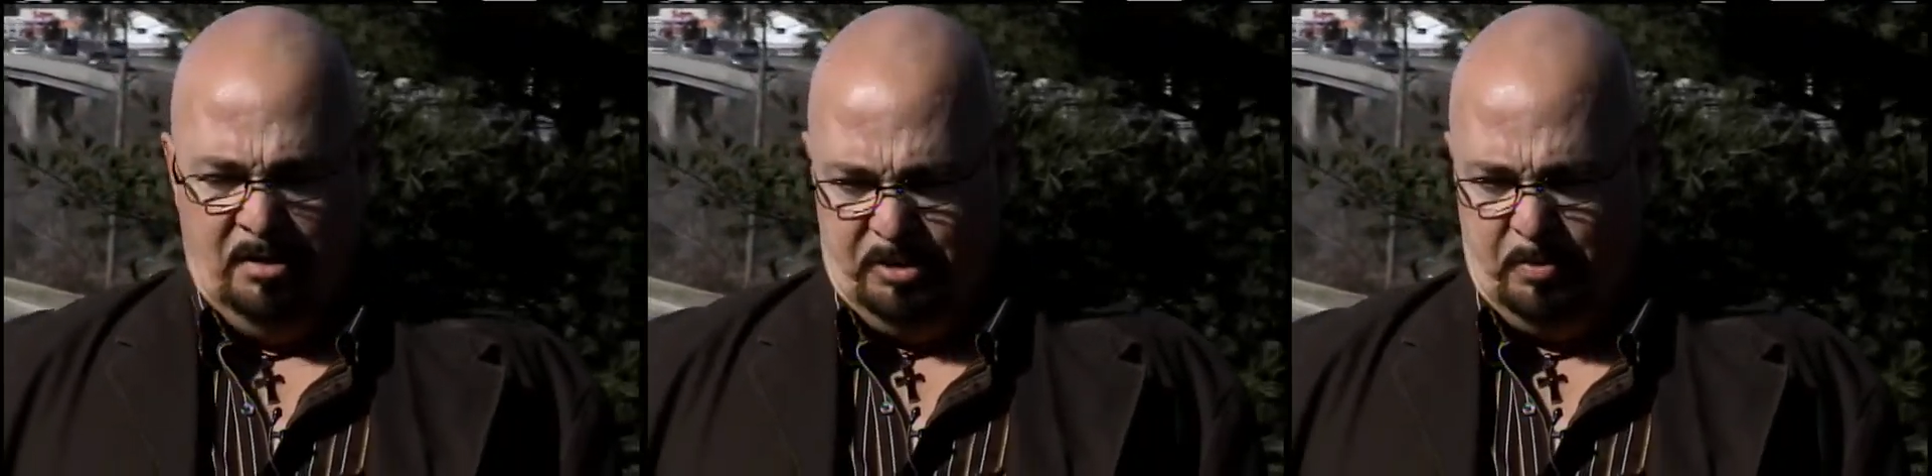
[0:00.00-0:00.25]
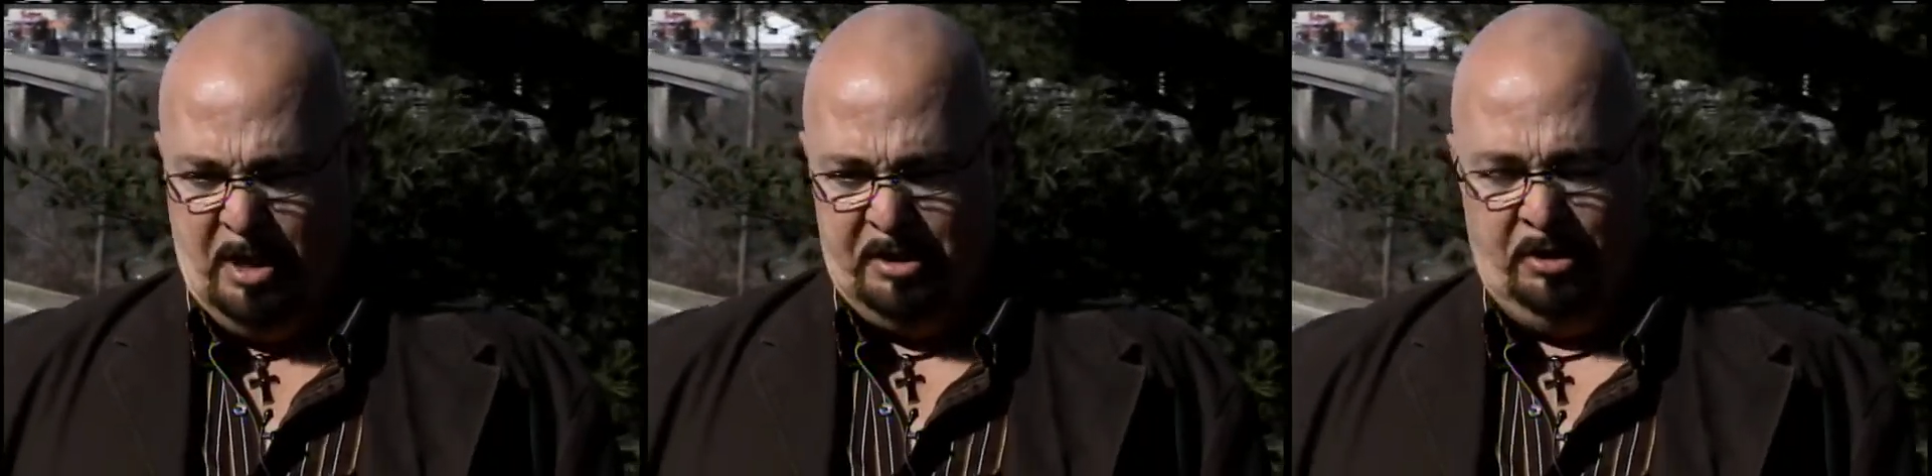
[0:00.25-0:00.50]

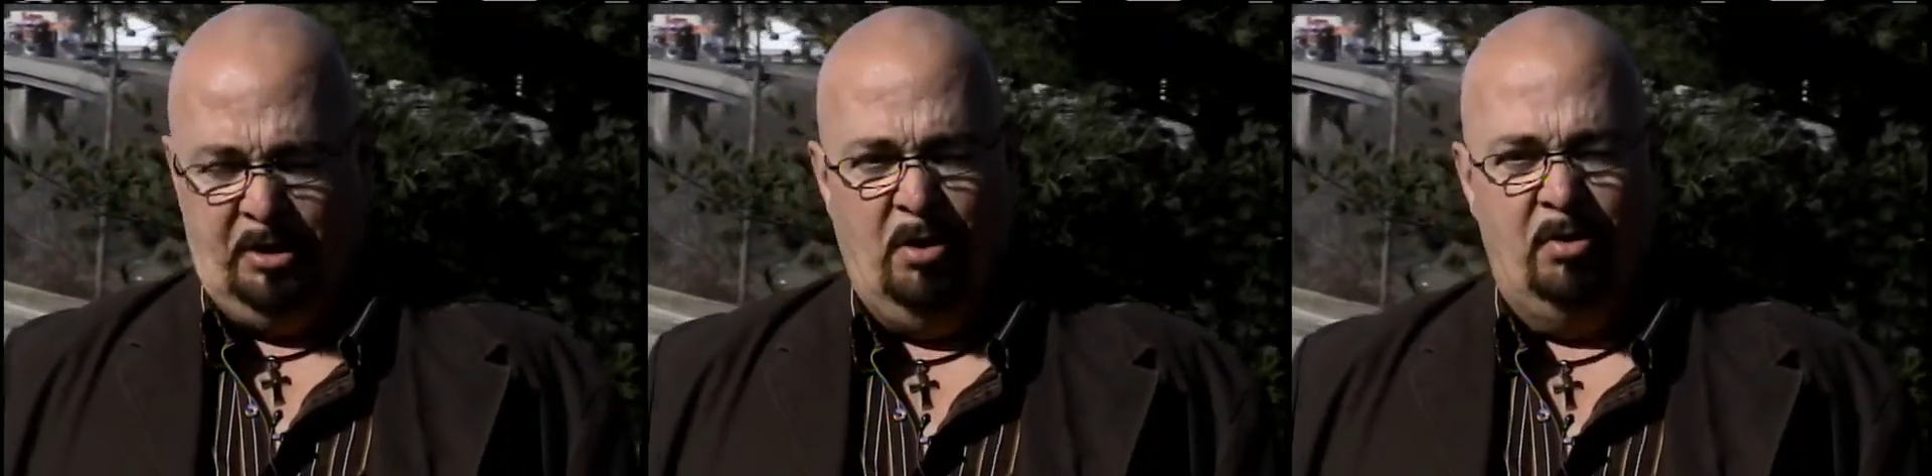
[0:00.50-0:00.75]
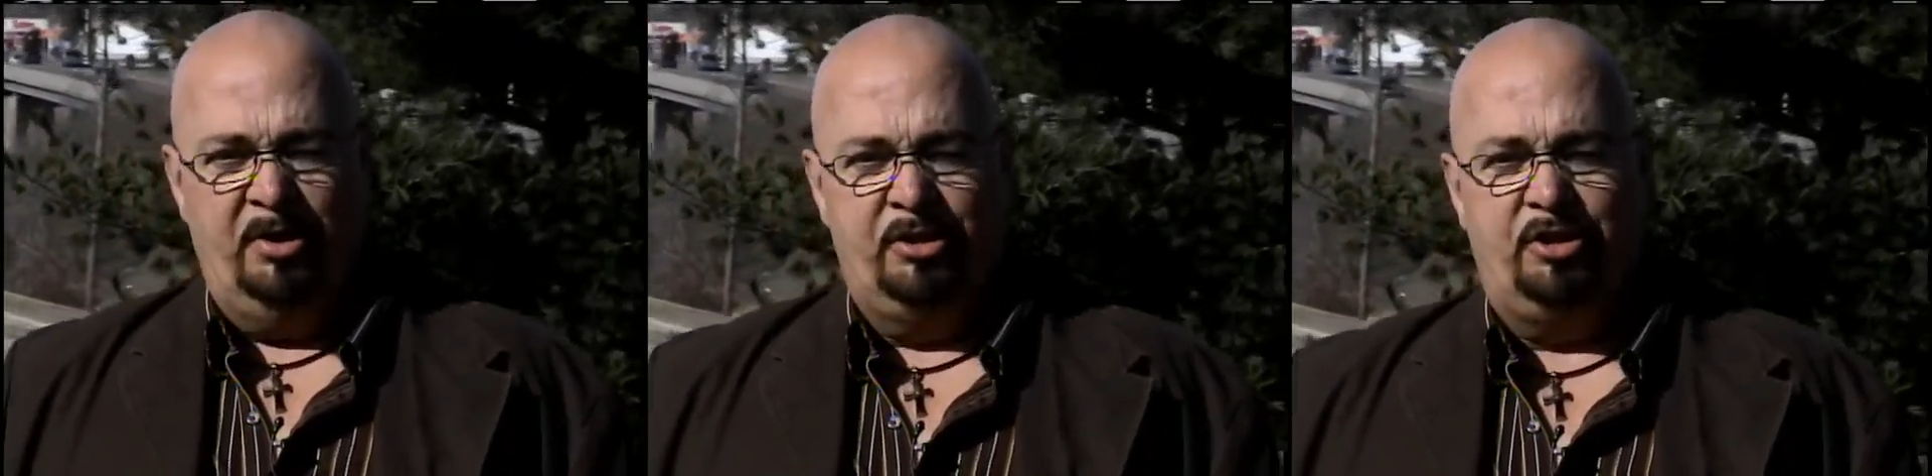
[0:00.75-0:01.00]
especially
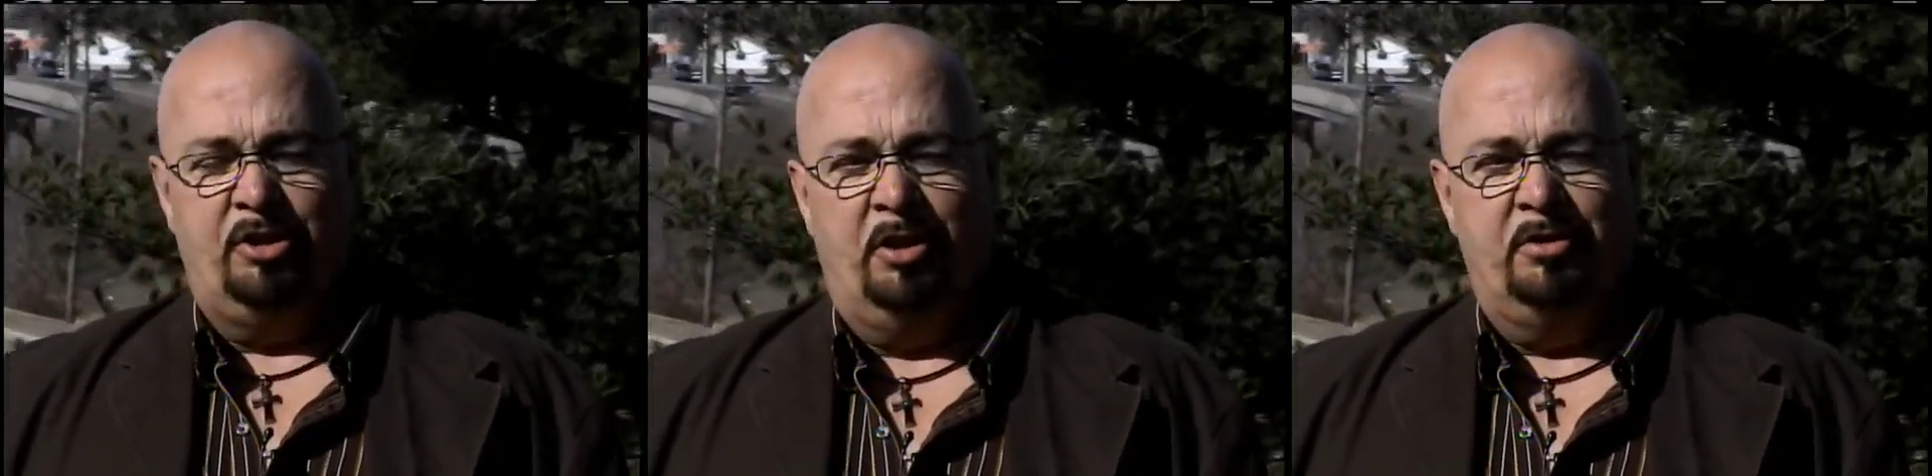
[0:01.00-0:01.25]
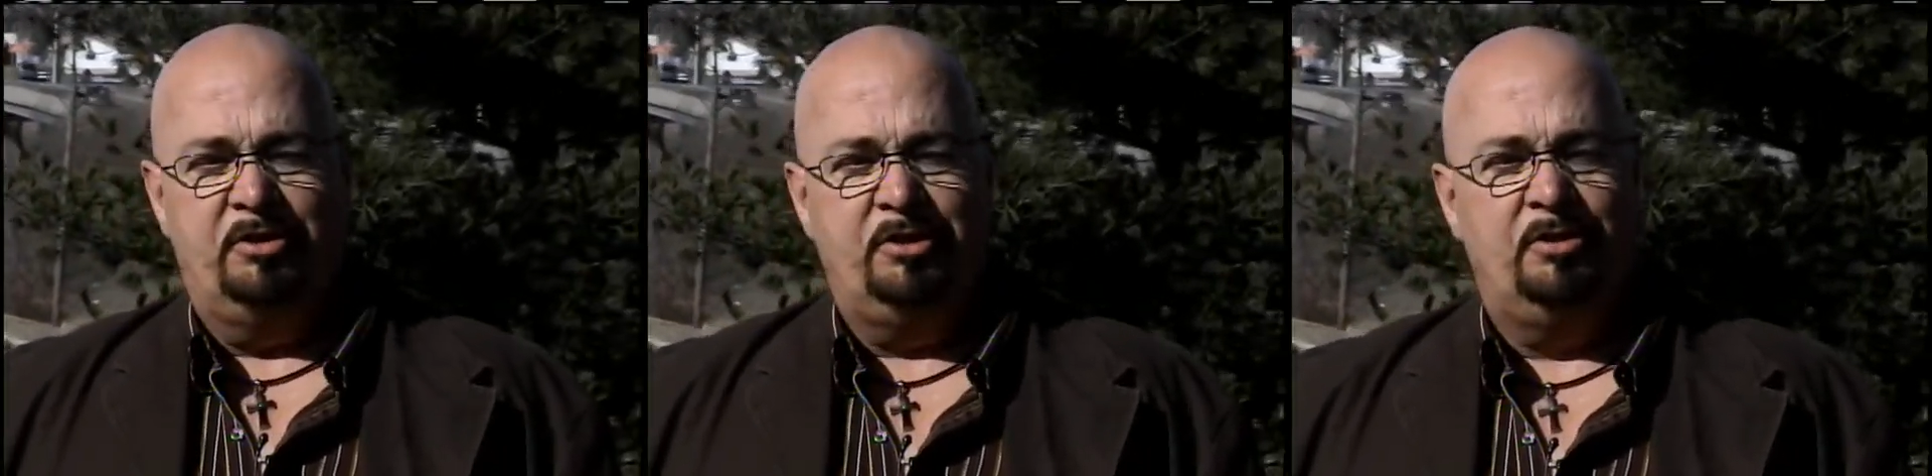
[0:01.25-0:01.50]
going to
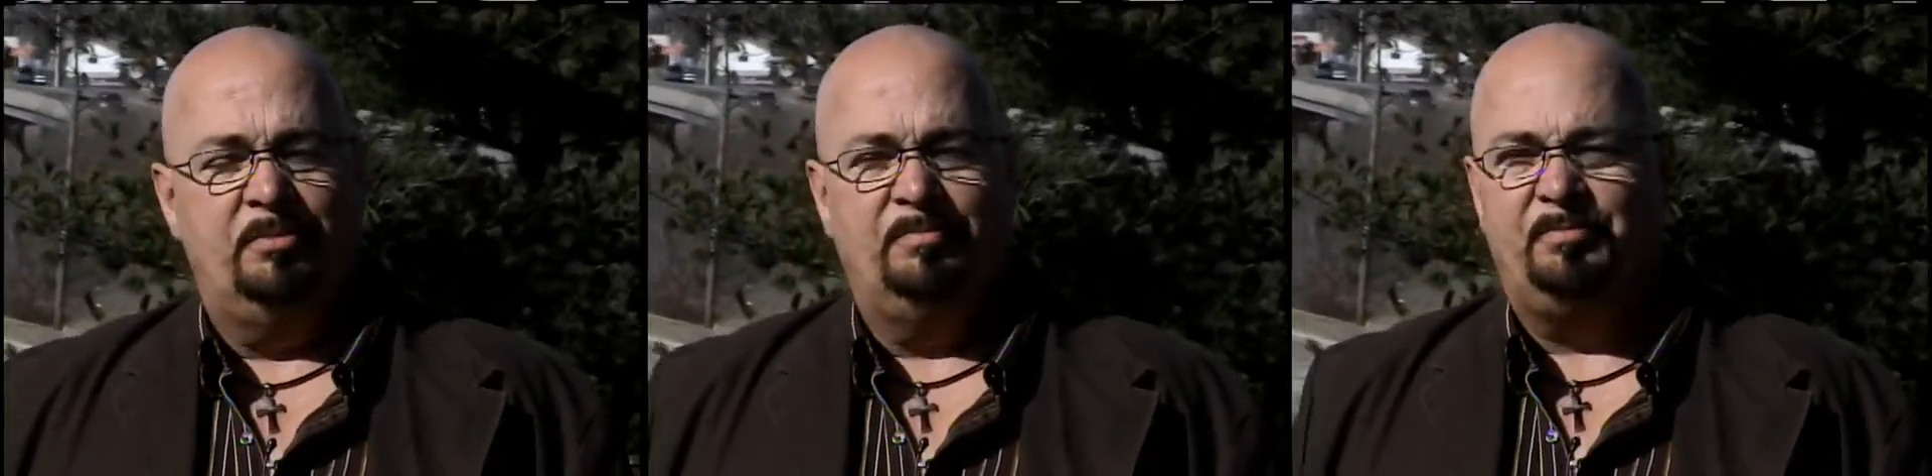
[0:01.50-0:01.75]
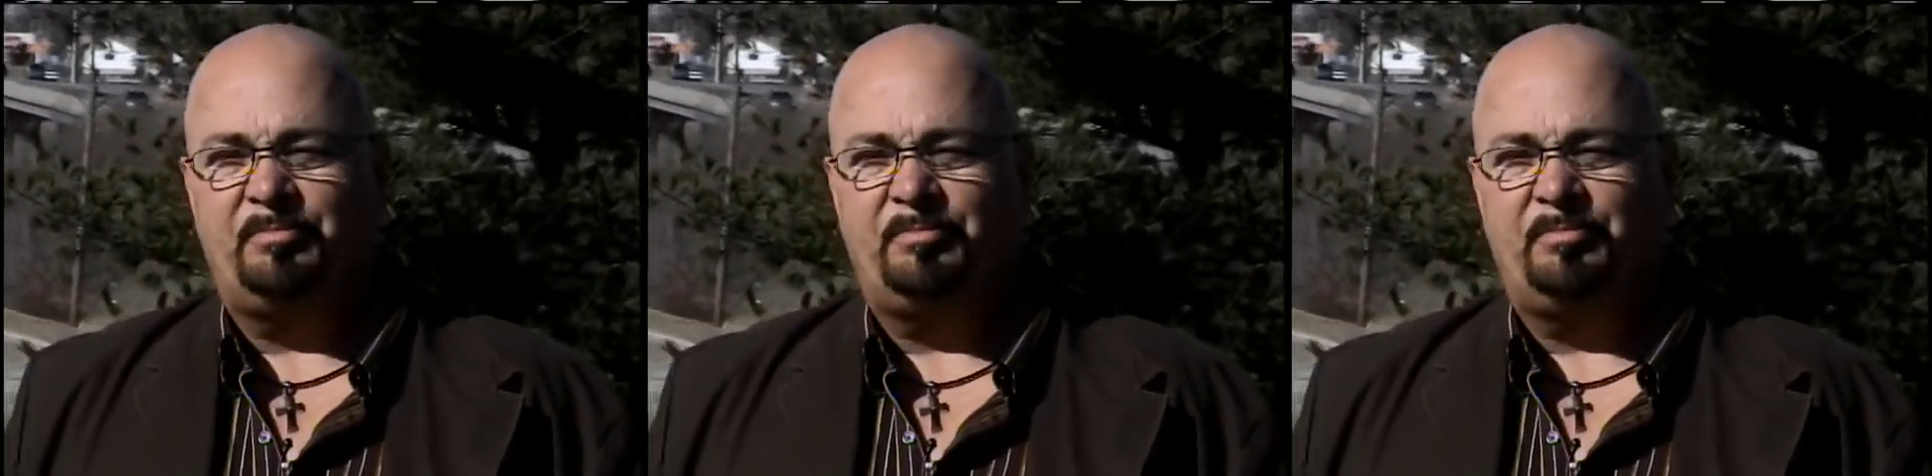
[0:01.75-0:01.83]
church.